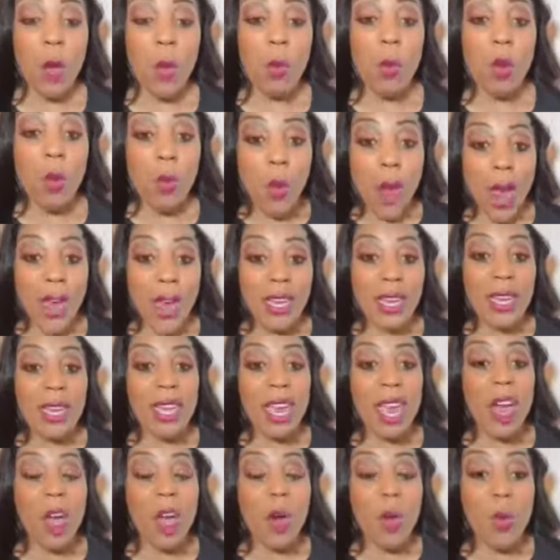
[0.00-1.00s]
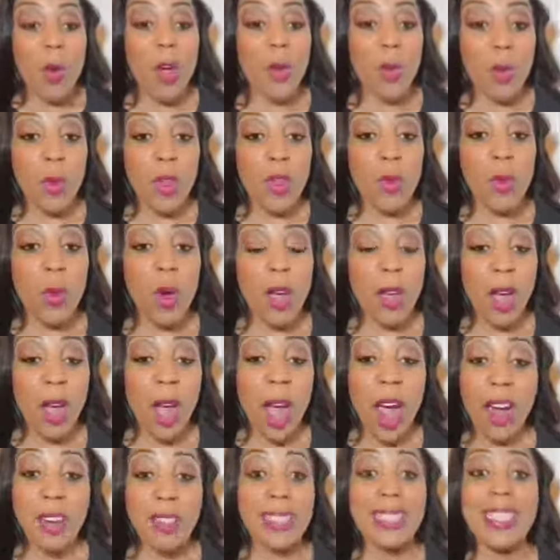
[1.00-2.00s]
We're writing down what we want
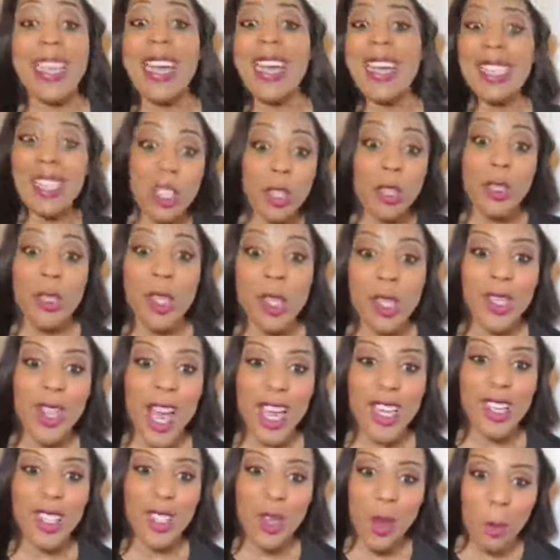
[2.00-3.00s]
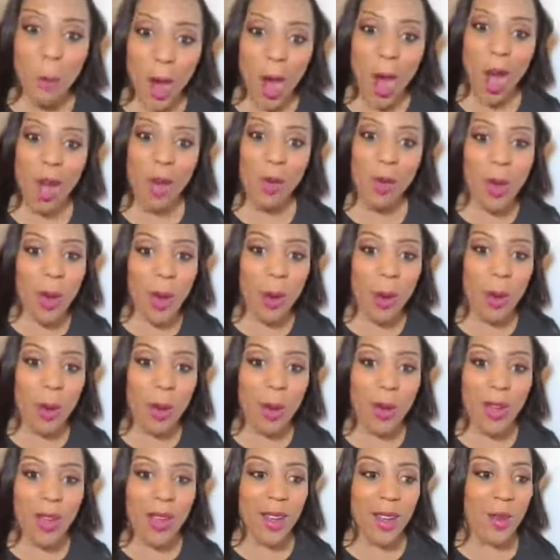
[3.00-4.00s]
our day to look like tomorrow,
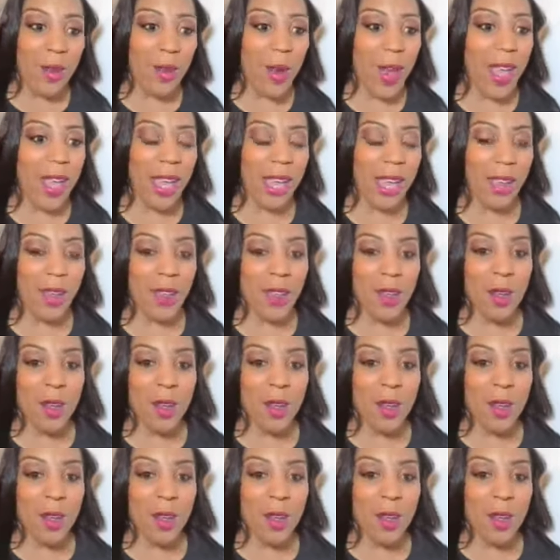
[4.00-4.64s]
right?